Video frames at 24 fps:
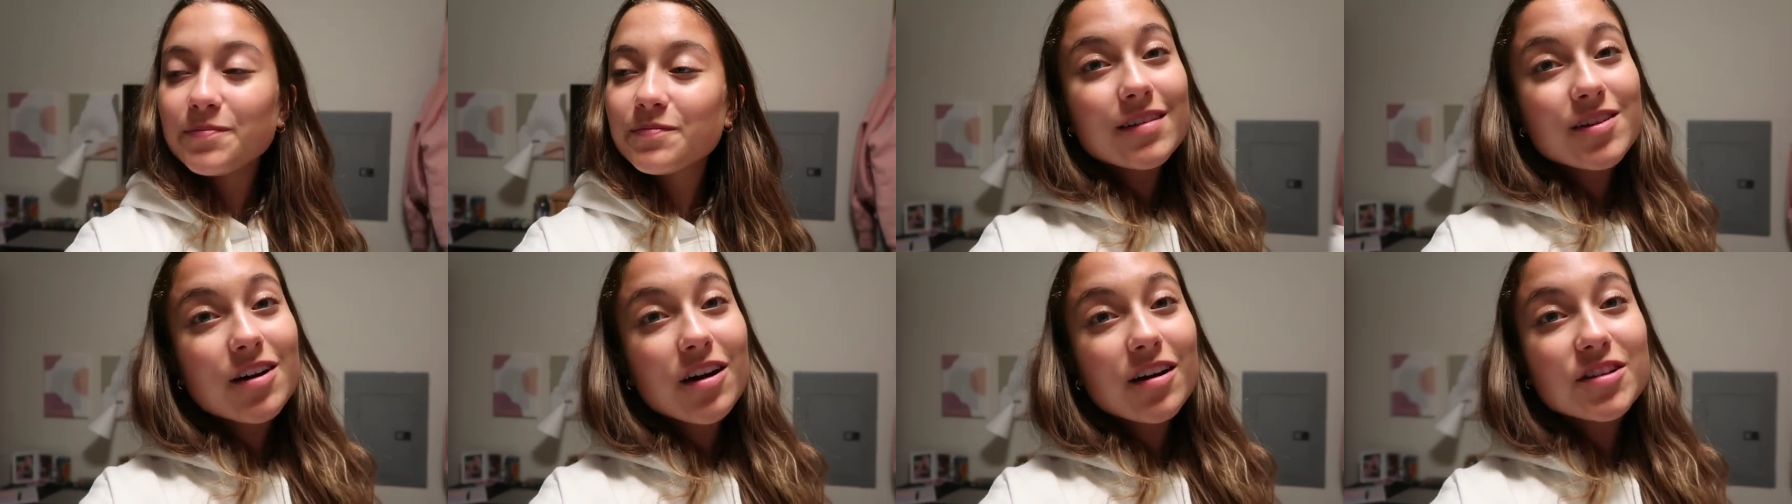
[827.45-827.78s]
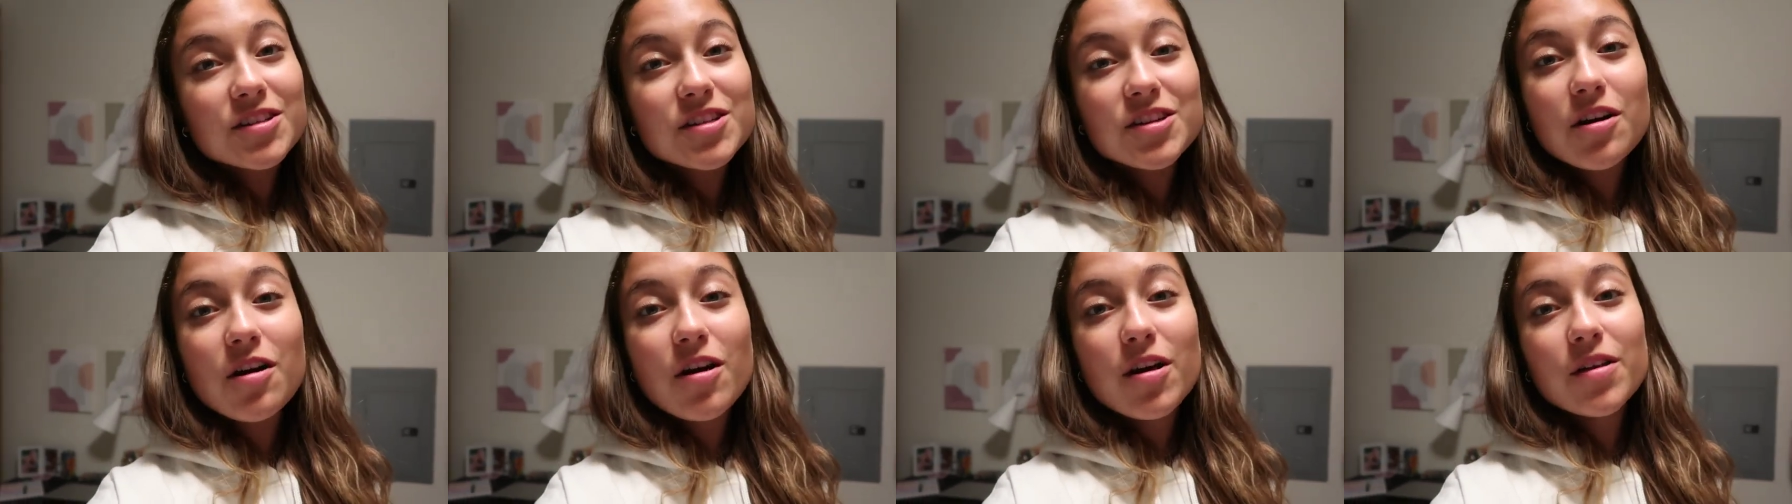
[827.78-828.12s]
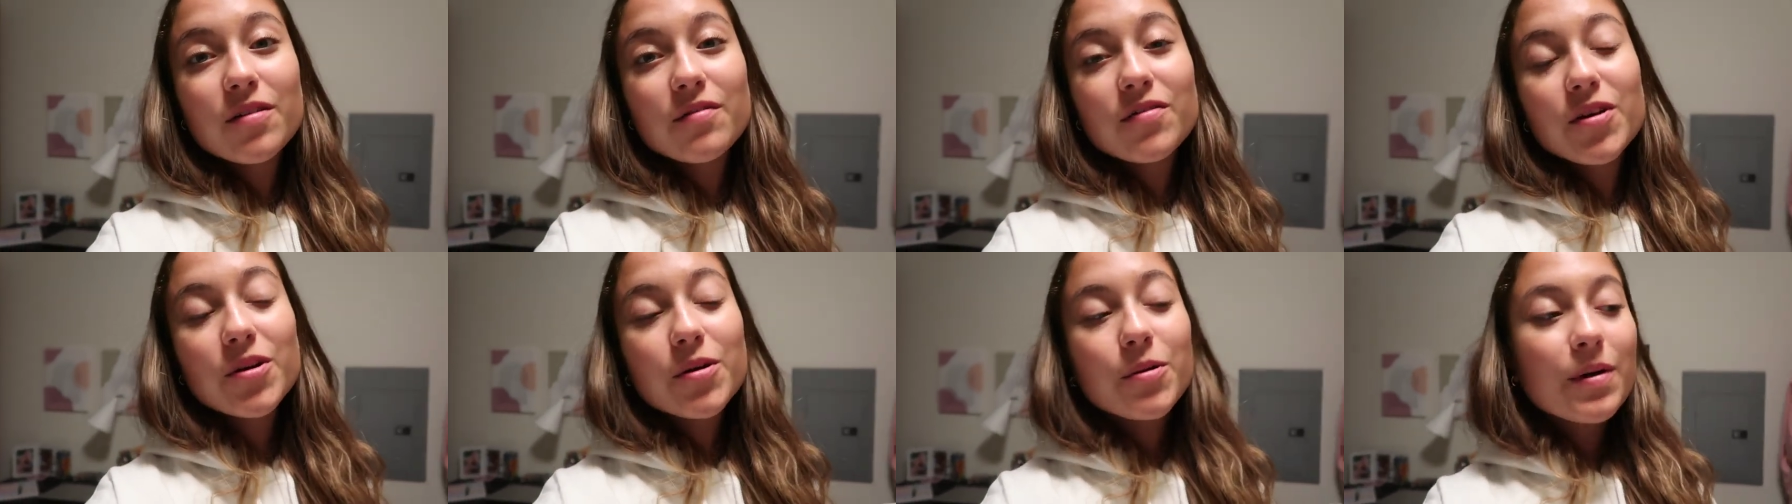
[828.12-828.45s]
I'll talk to all
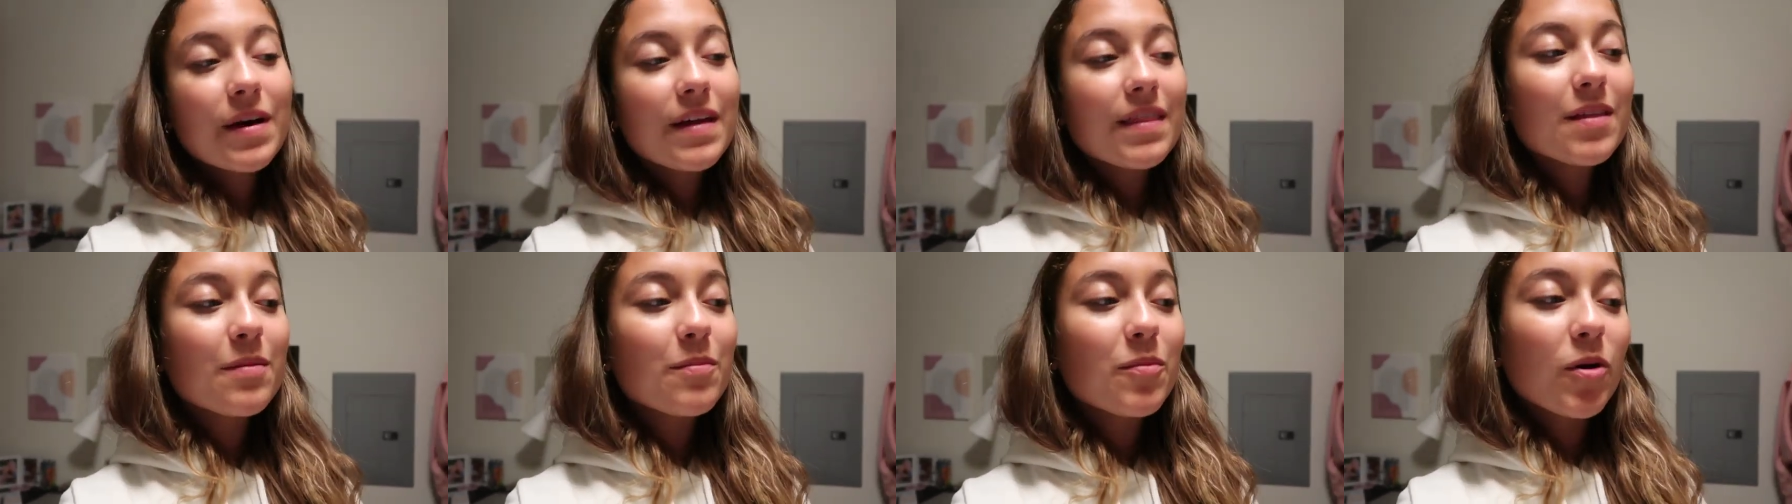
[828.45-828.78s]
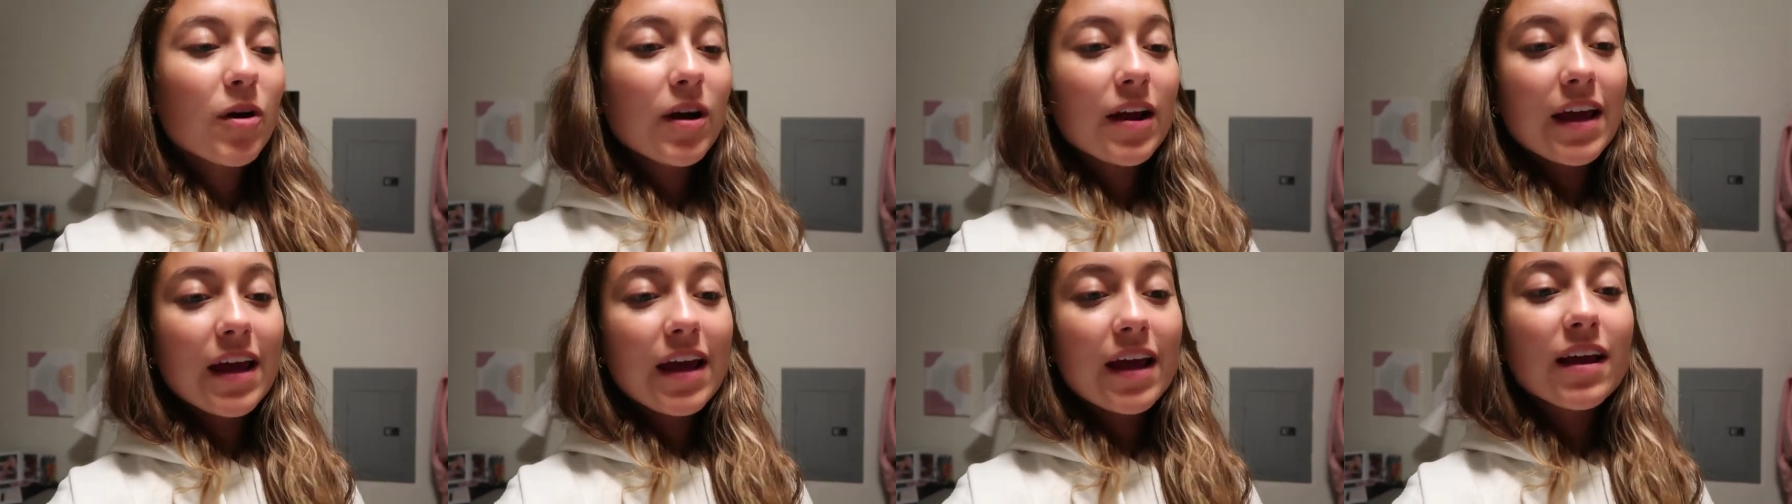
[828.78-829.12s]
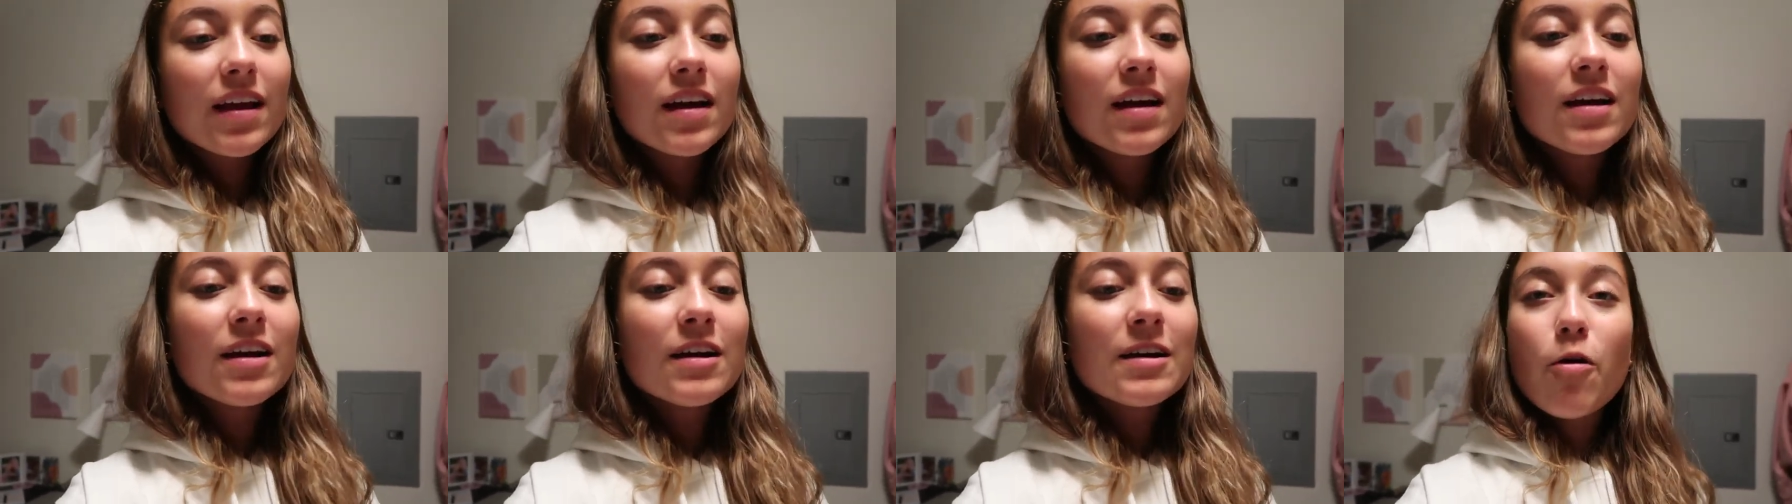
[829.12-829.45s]
of you in the morning.